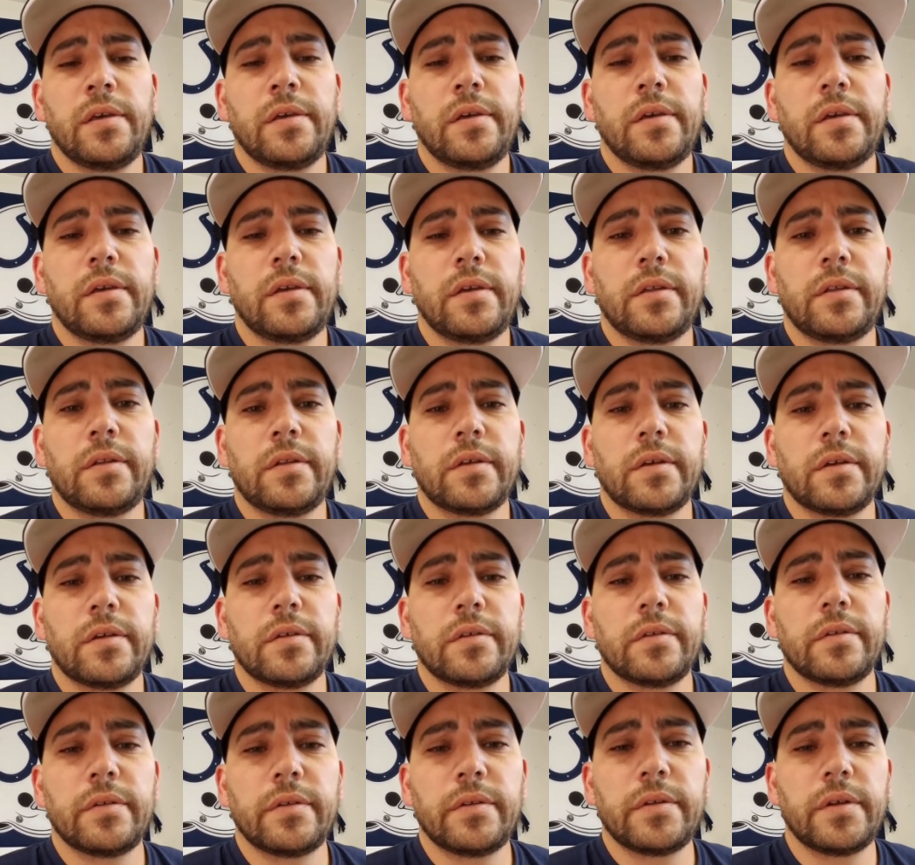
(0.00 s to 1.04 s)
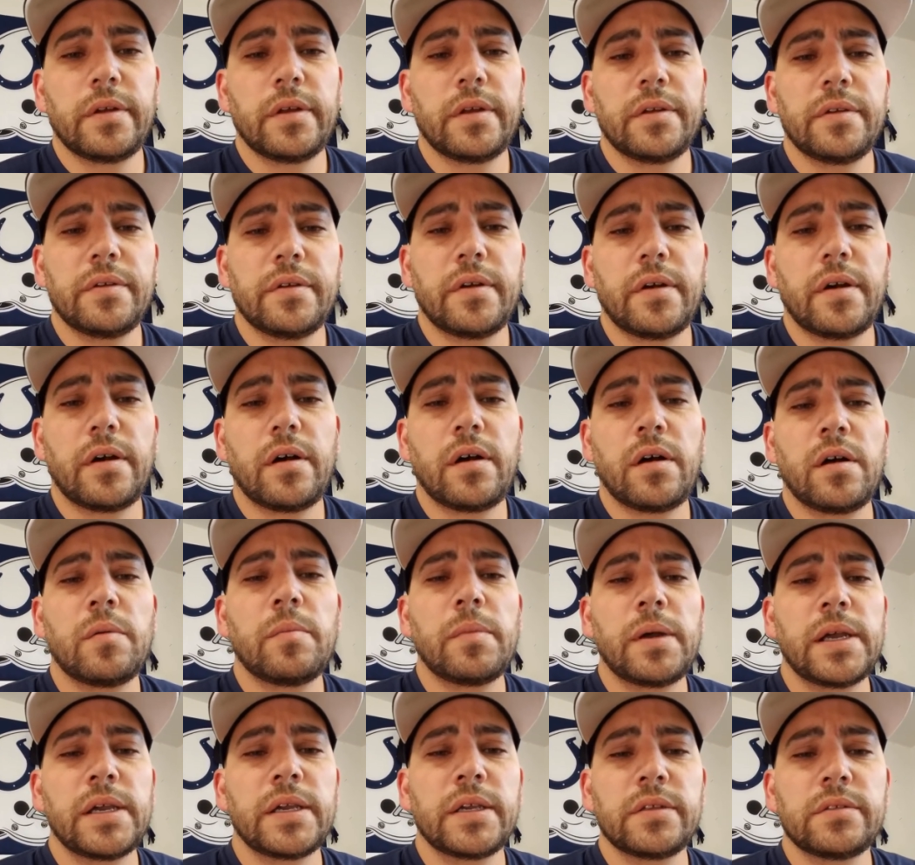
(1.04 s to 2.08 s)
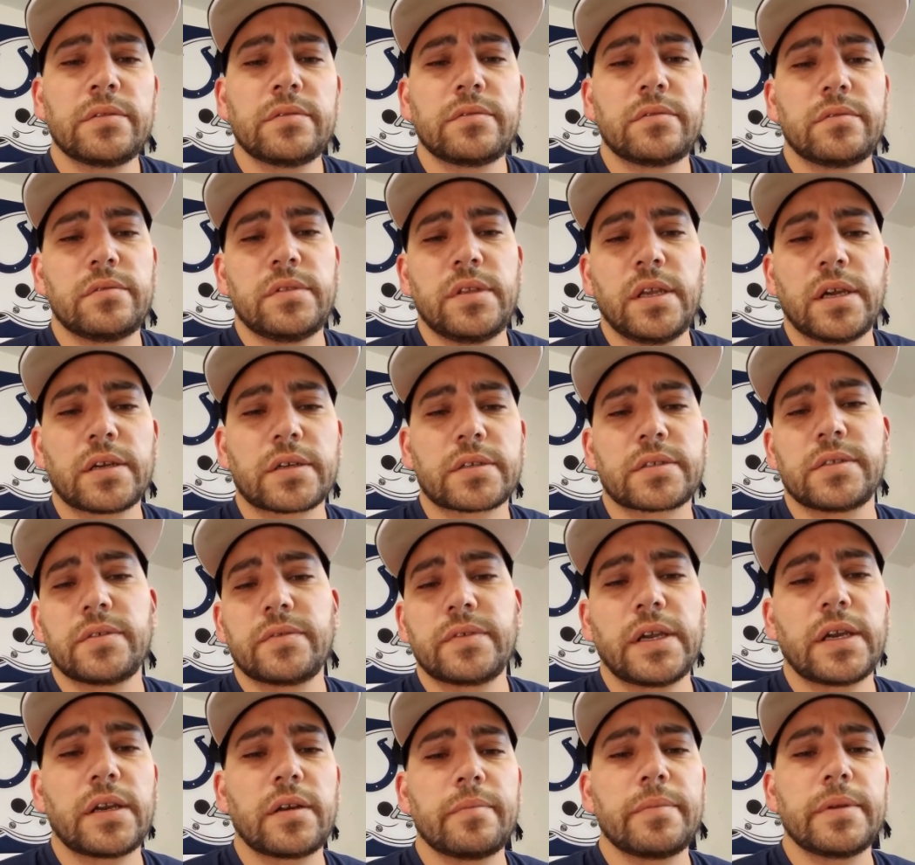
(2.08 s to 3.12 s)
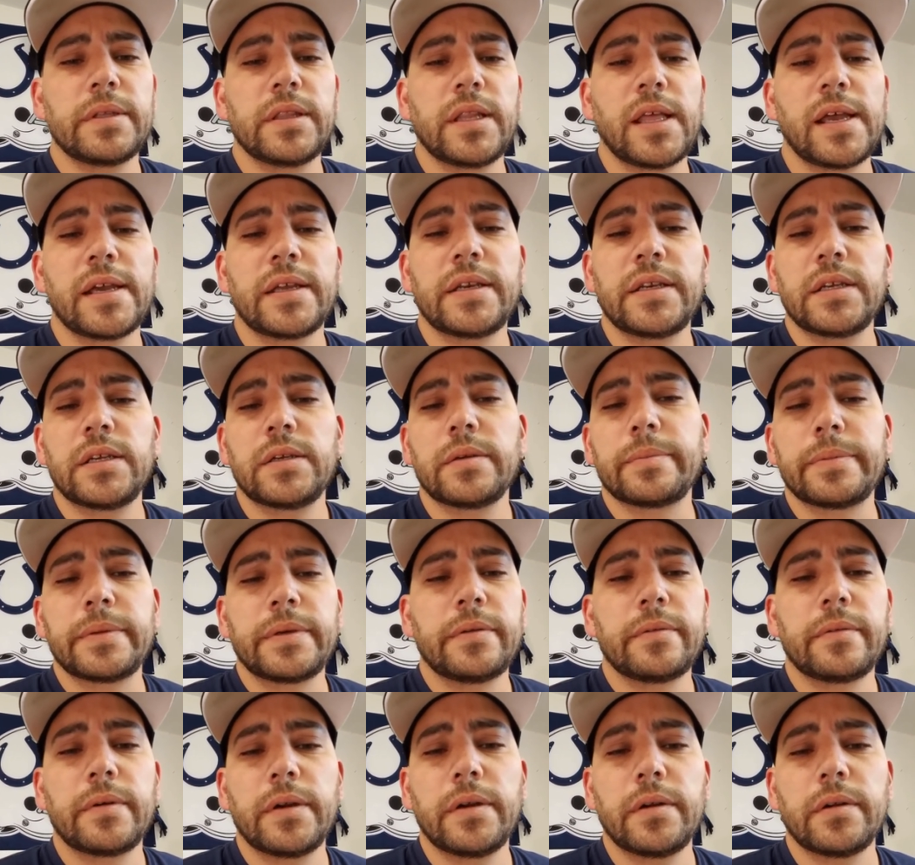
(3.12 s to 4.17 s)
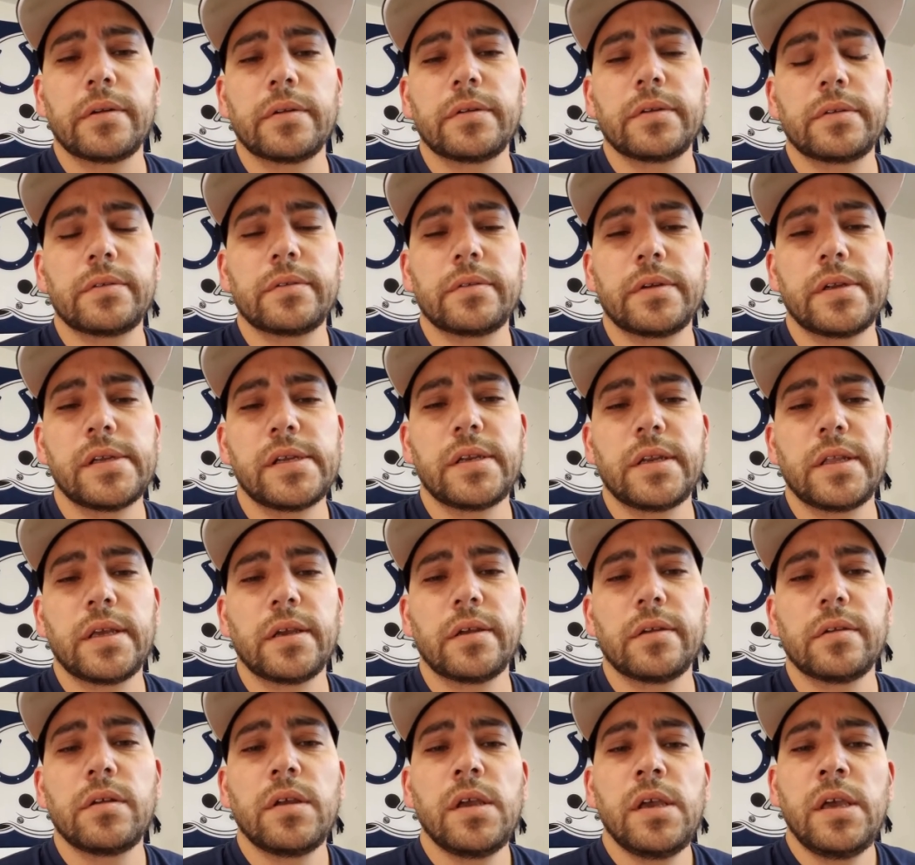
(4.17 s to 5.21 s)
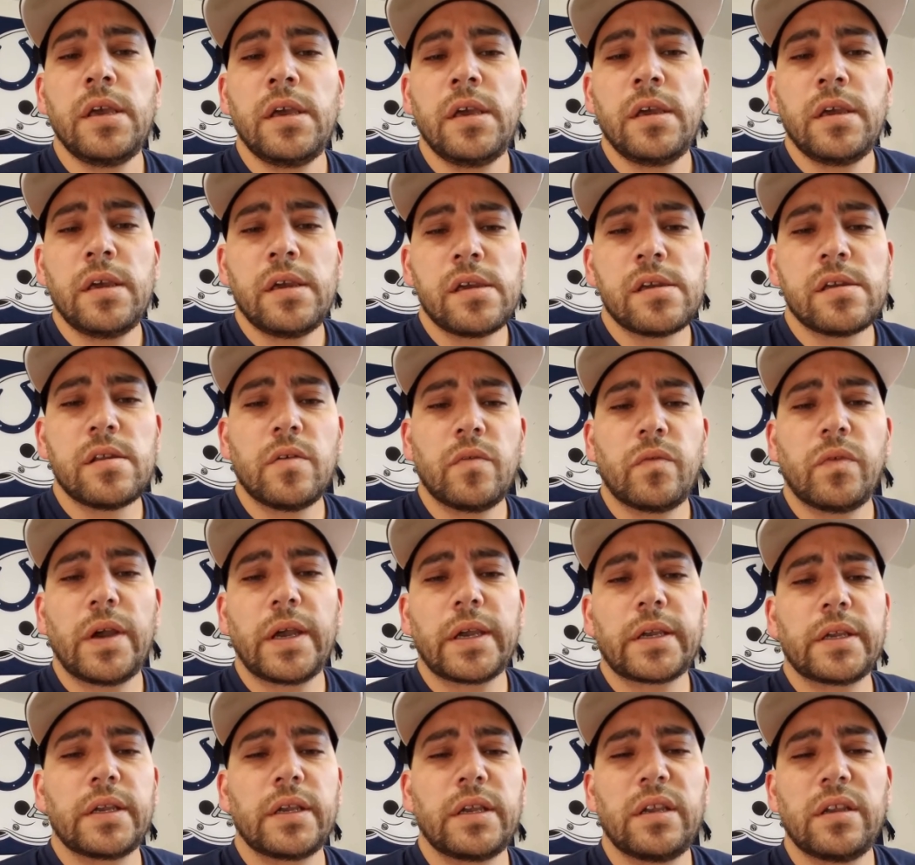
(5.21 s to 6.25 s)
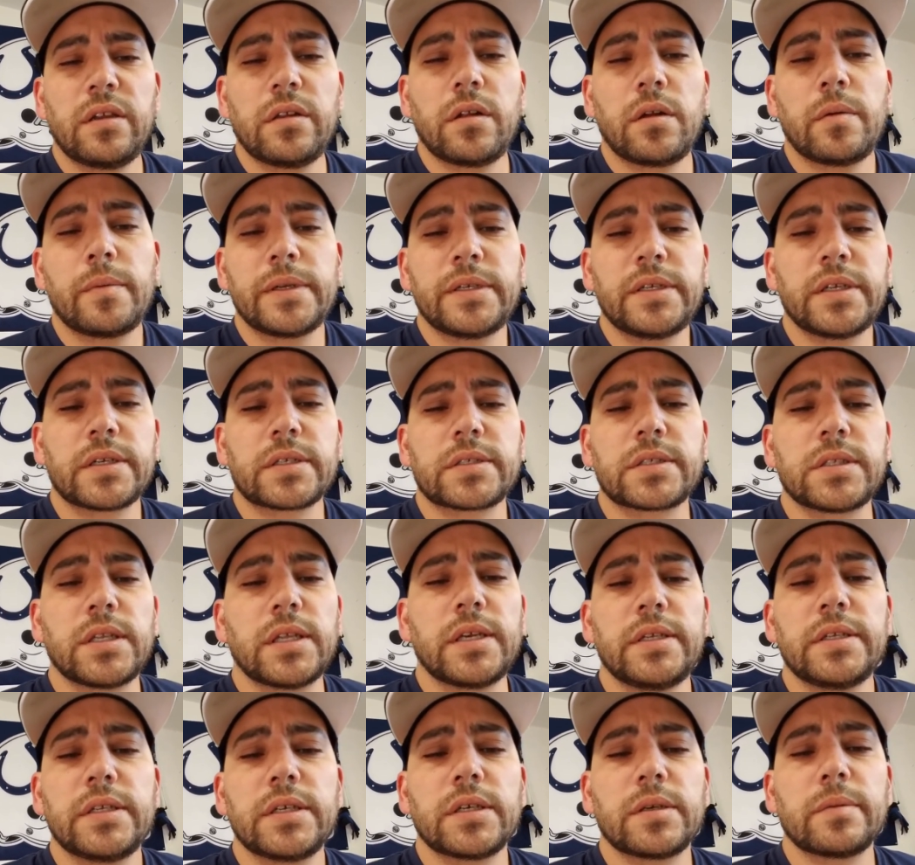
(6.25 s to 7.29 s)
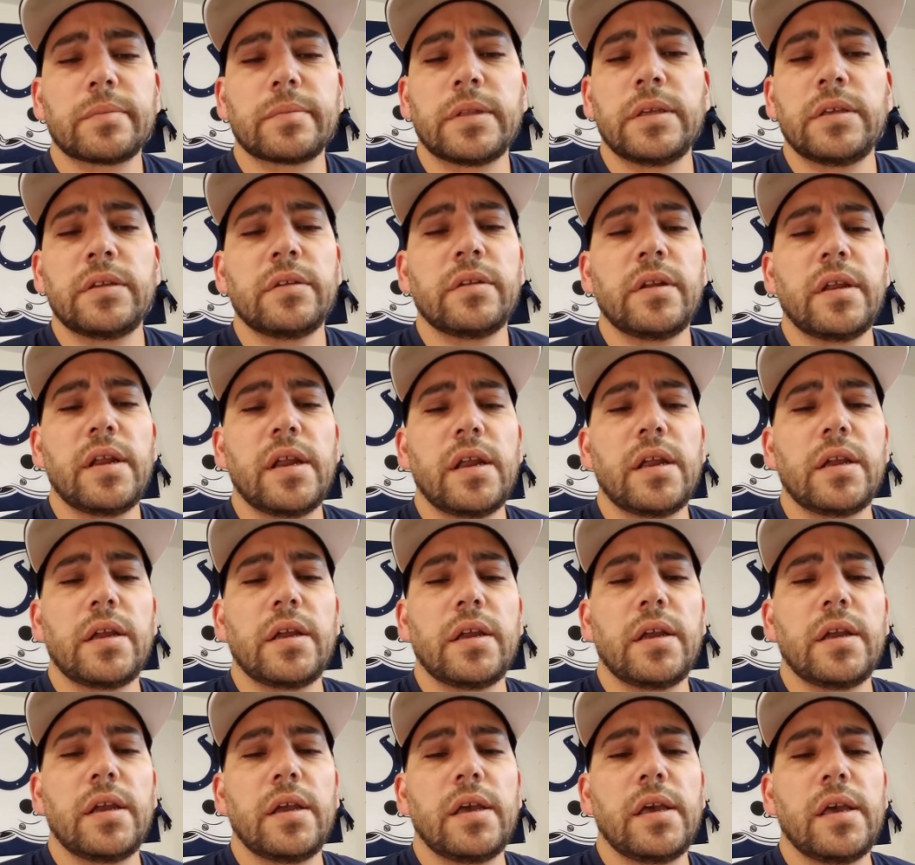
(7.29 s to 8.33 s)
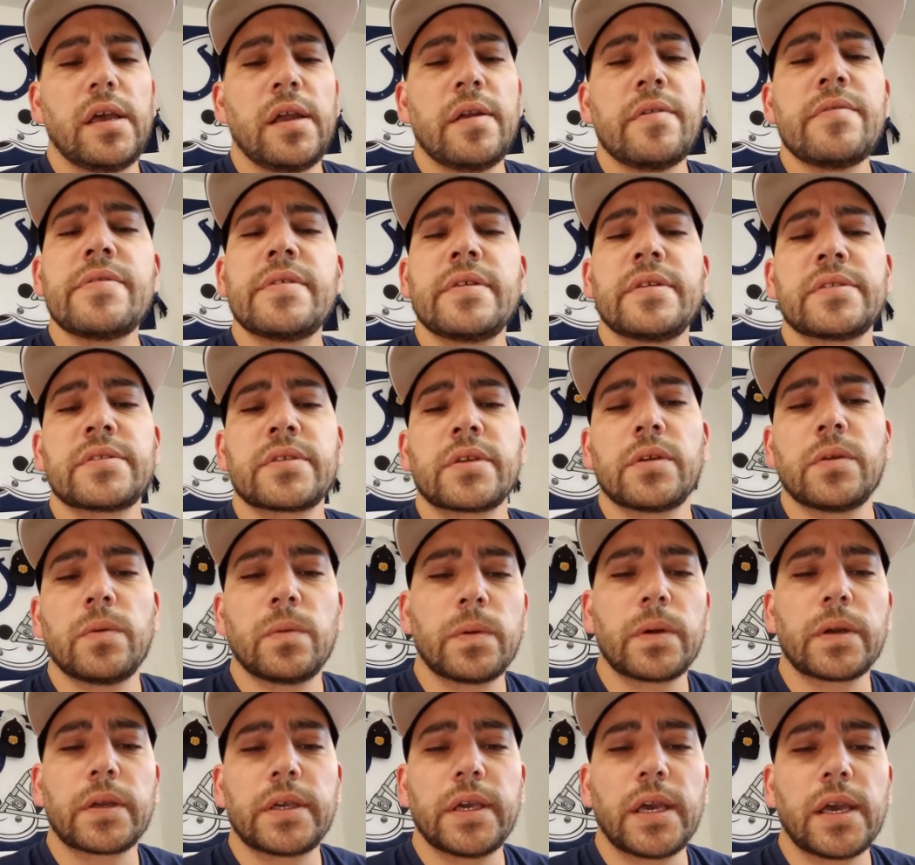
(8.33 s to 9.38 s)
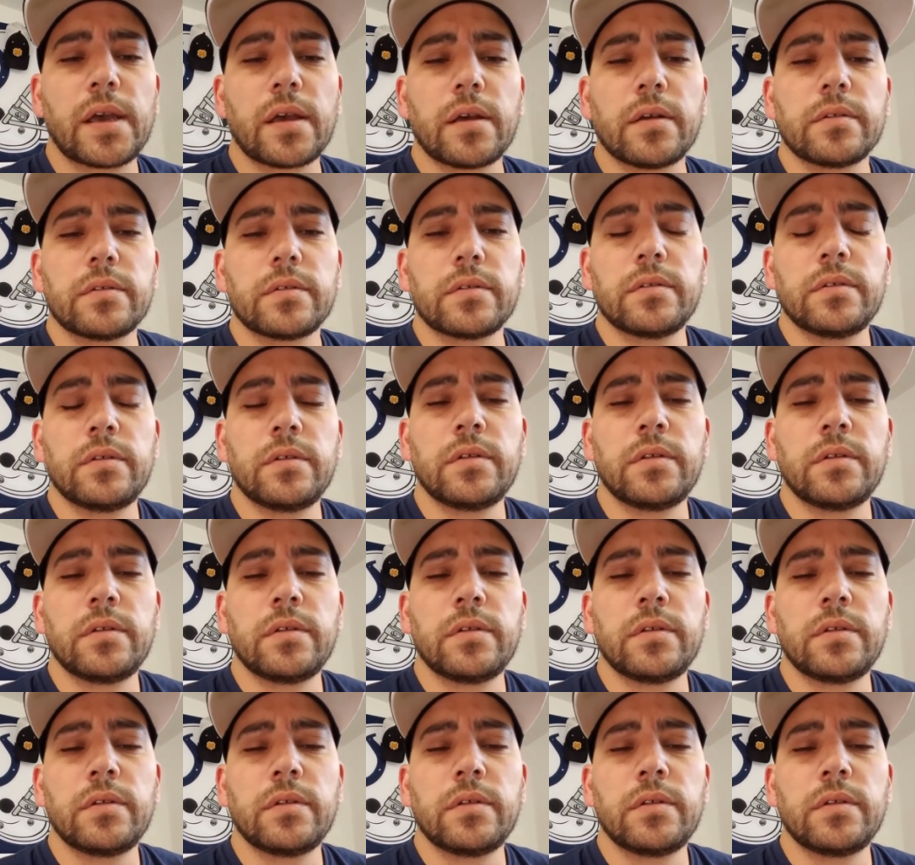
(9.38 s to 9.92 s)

And all my ducks have got to be lined up in a row right now. And if I can get all my ducks lined up, then everything's going to work out.